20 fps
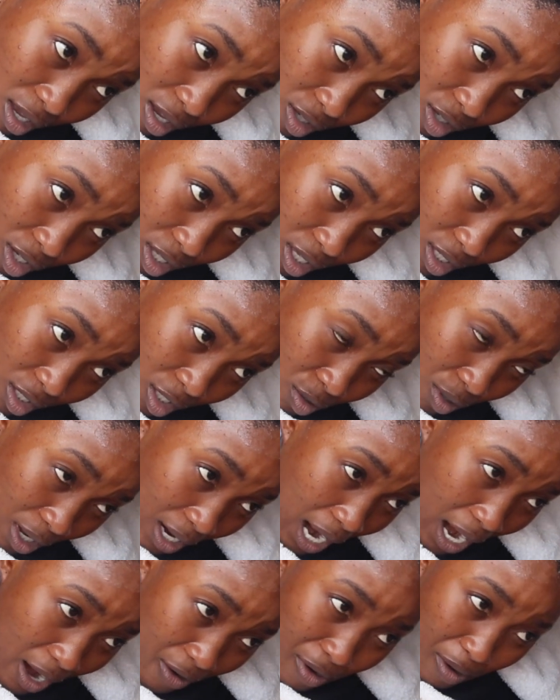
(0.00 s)
So this is
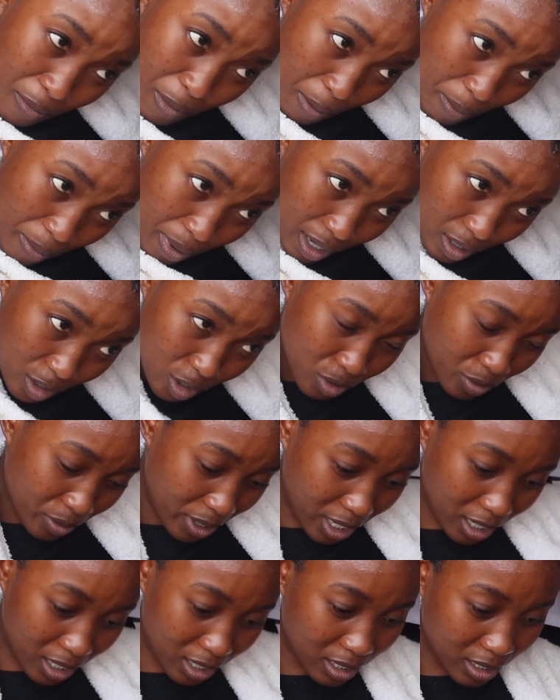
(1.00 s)
what I remember
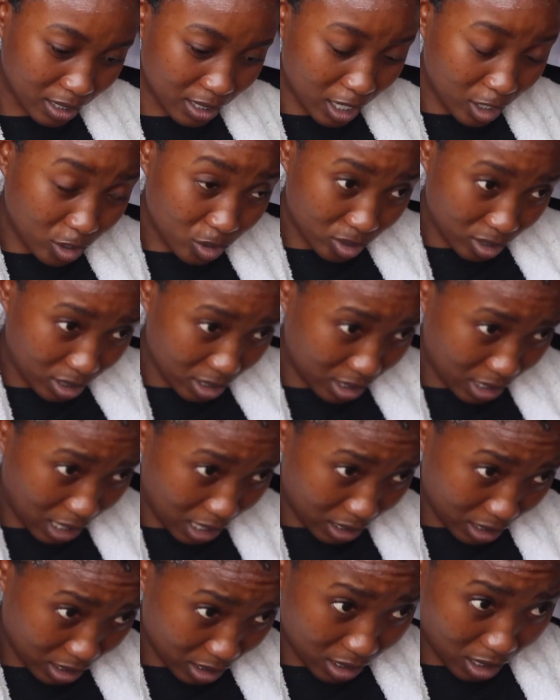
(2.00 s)
doing. They do this
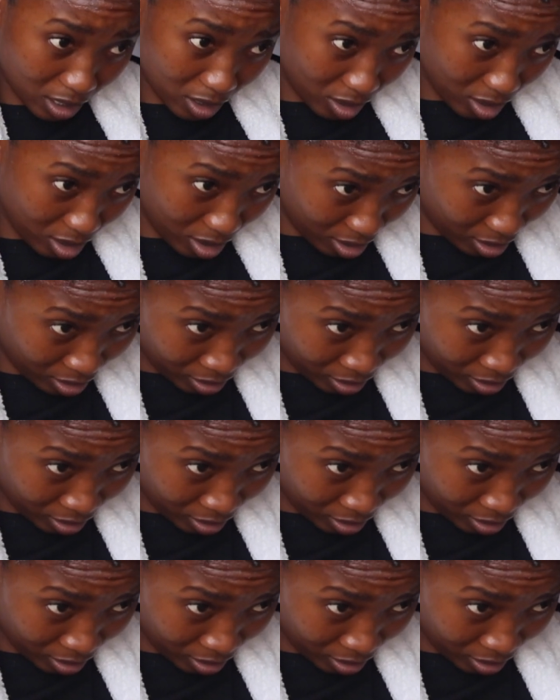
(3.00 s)
at the salon.